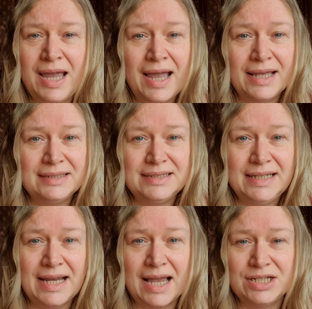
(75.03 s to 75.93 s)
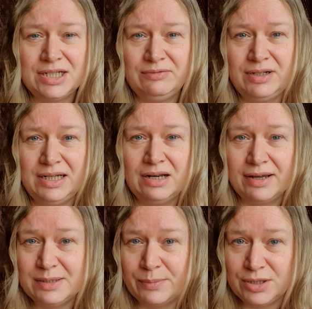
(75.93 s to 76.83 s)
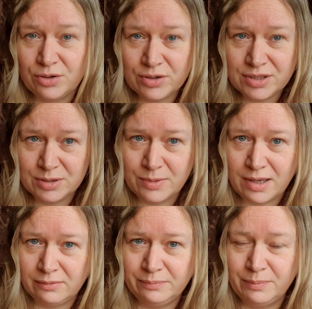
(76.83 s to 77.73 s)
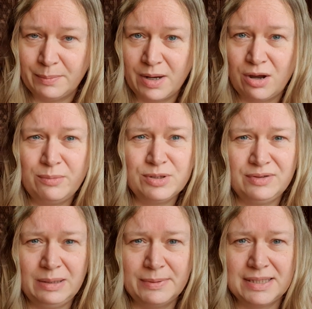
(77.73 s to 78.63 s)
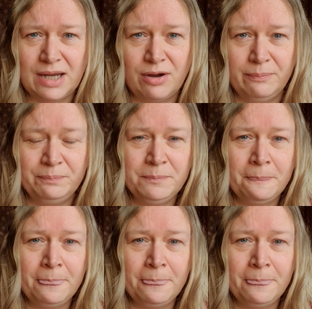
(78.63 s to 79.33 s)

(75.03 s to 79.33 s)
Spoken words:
and he actually really liked my dogs as well. But my home was a really busy home.